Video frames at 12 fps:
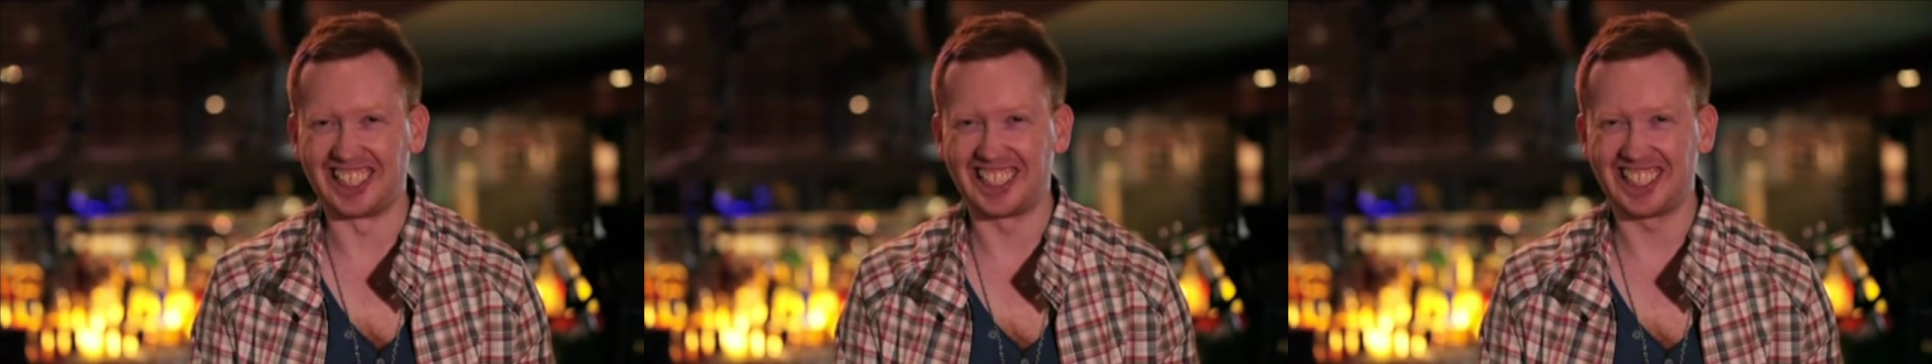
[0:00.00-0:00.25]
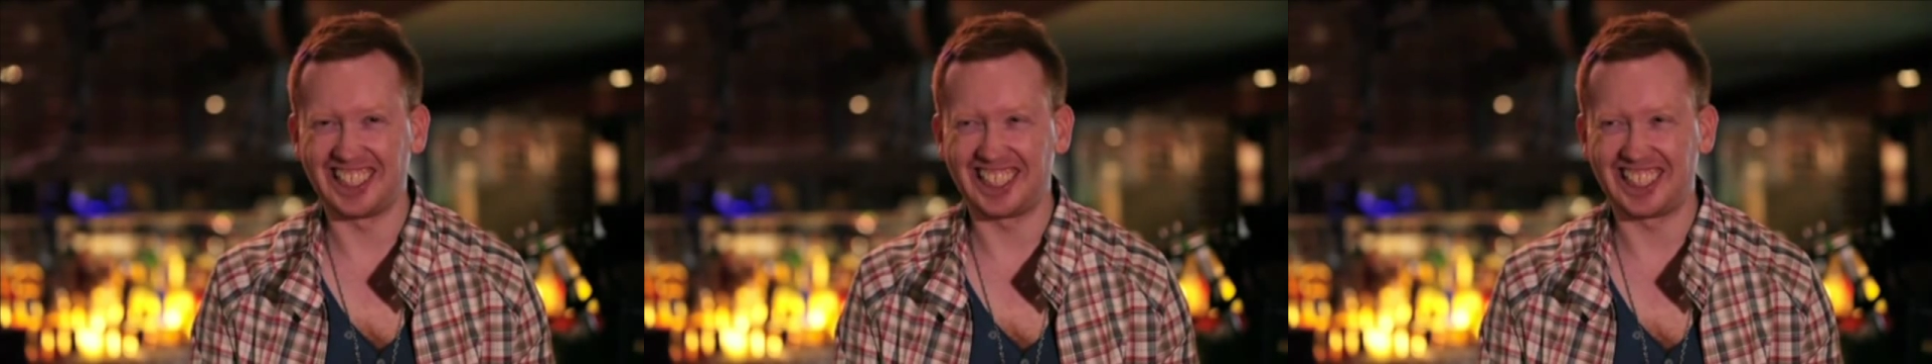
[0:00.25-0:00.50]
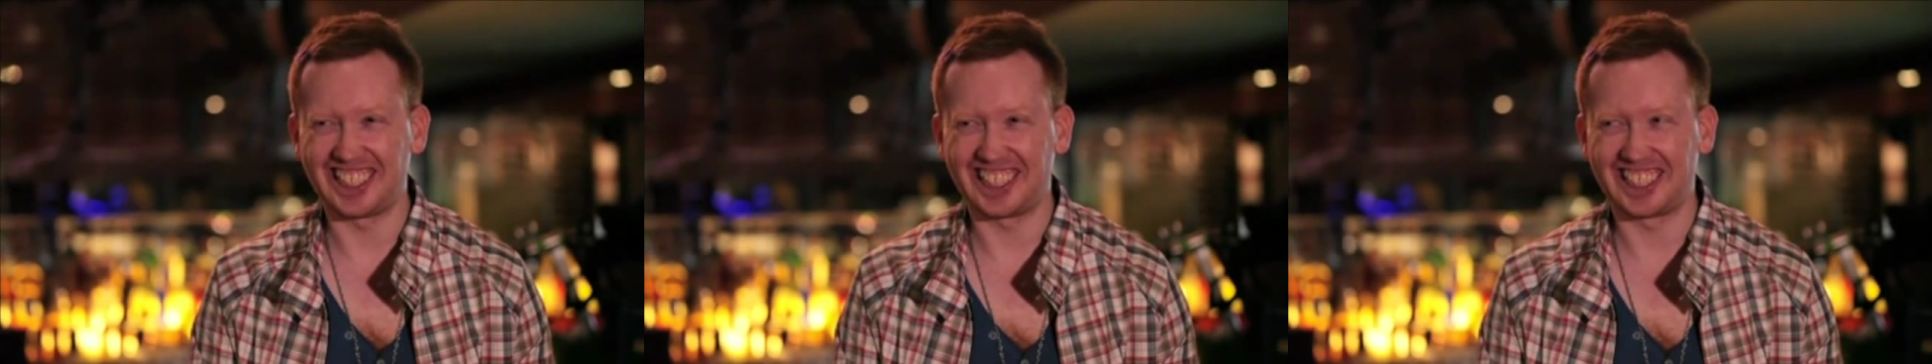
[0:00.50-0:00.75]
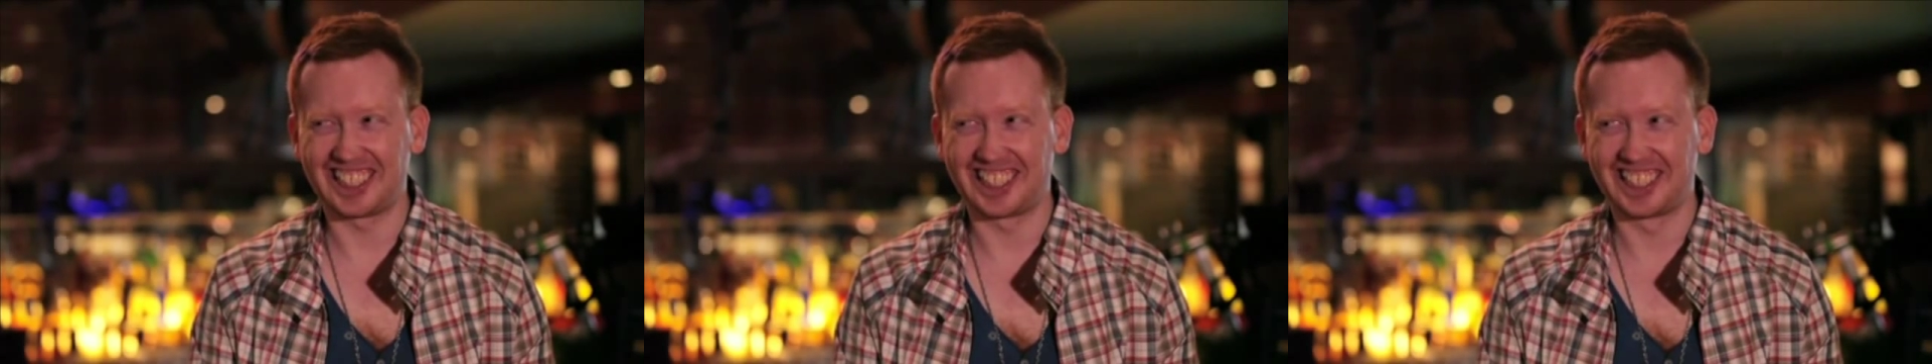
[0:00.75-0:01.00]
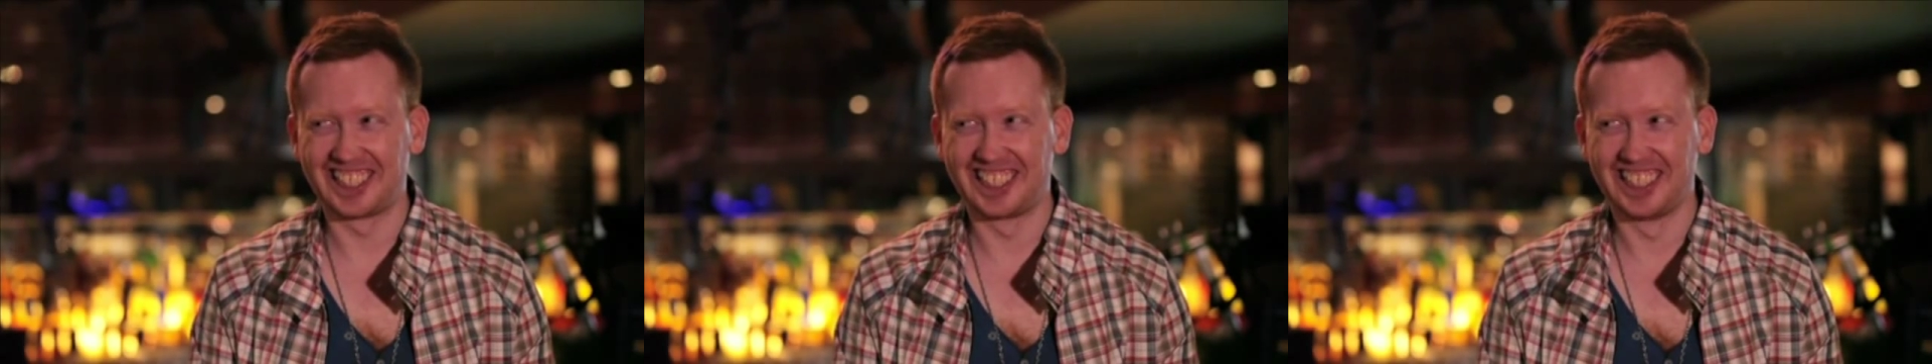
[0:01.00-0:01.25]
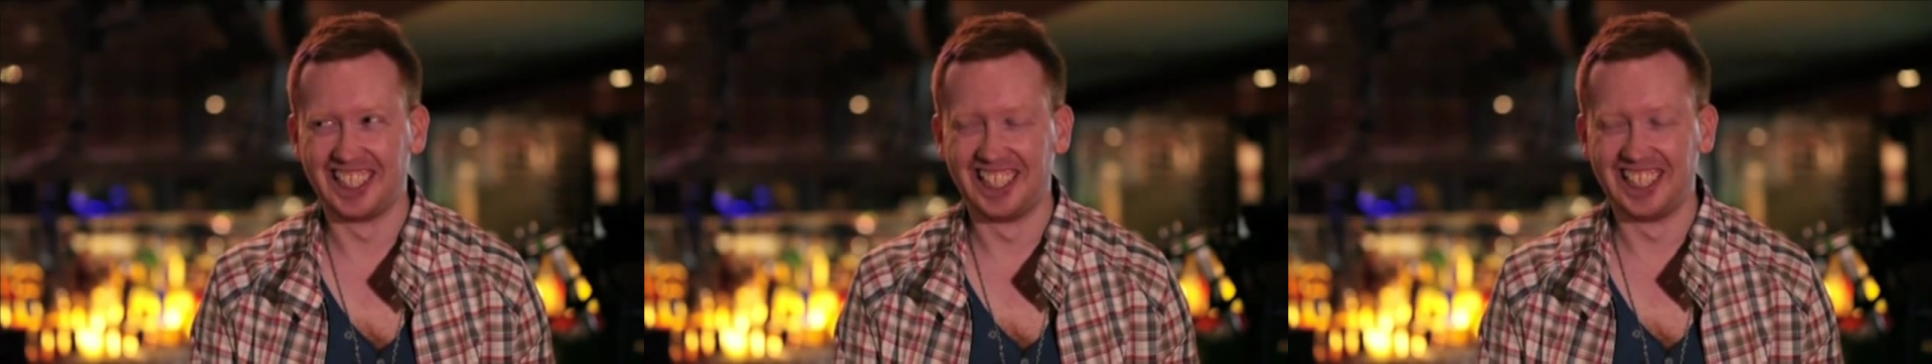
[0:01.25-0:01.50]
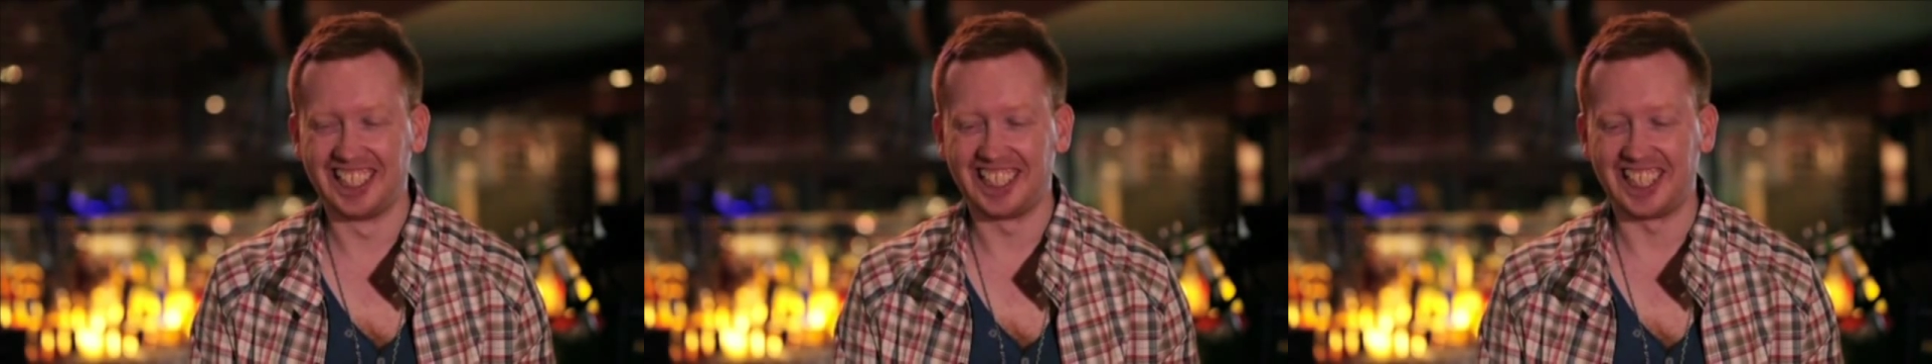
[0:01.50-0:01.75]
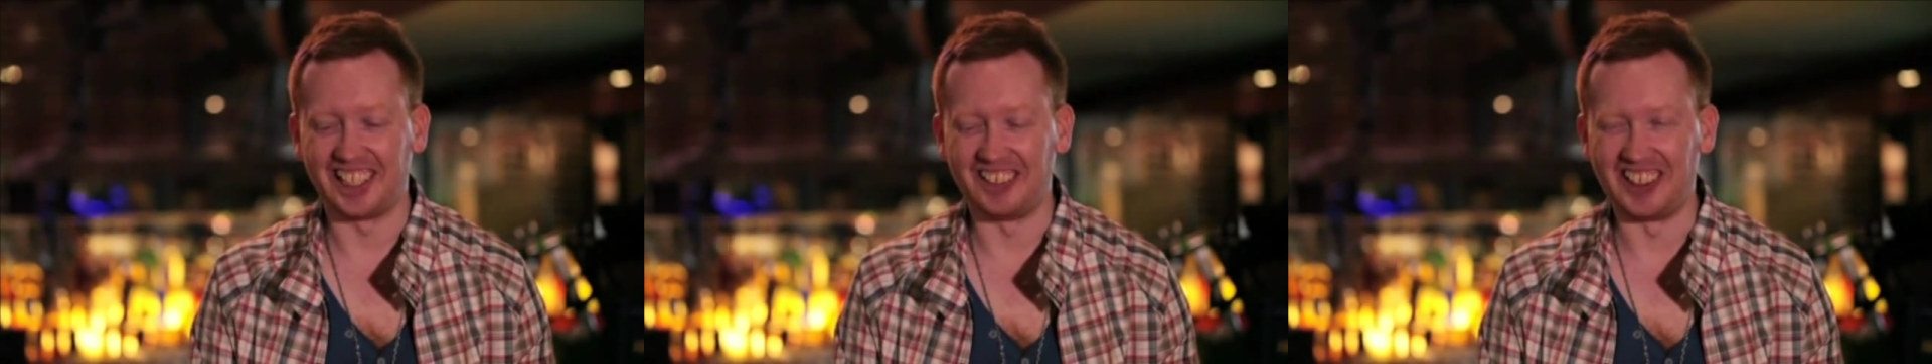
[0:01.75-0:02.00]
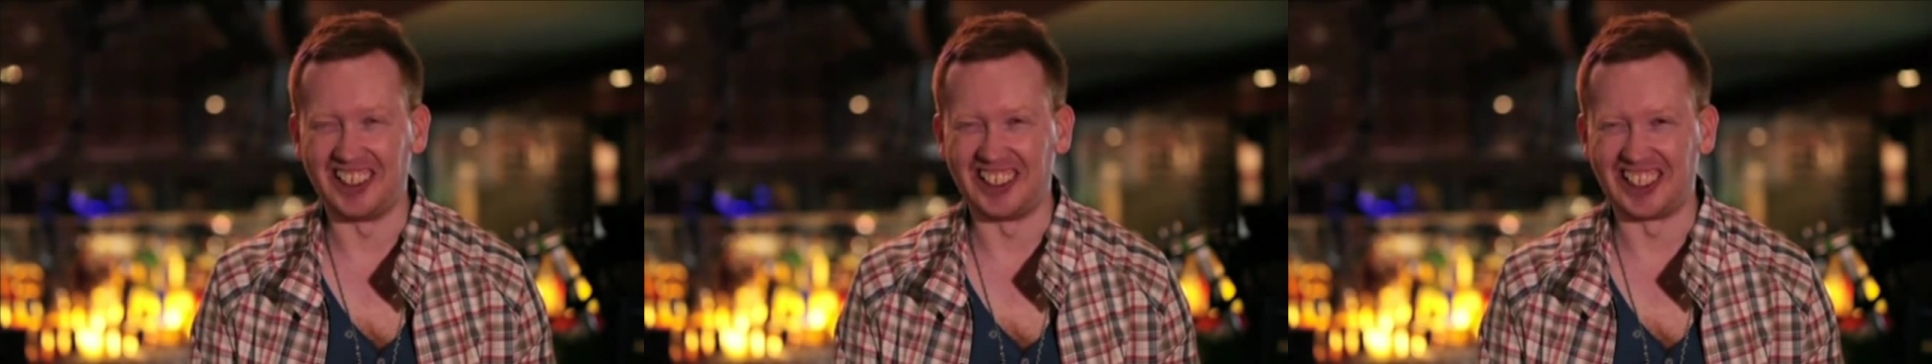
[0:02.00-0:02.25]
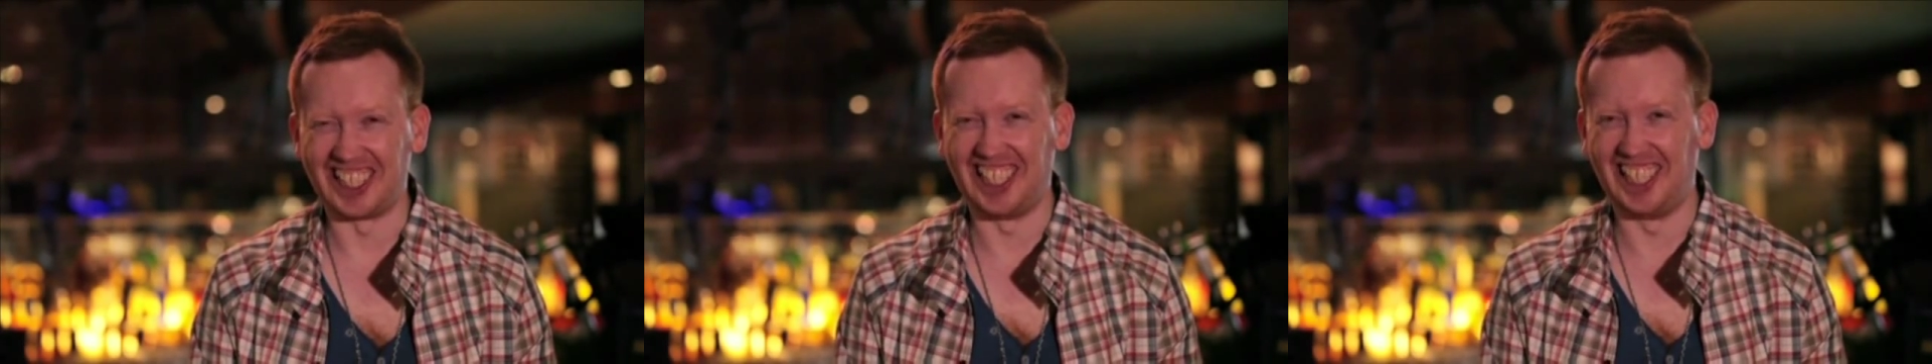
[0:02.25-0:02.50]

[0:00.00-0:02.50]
So, how are you?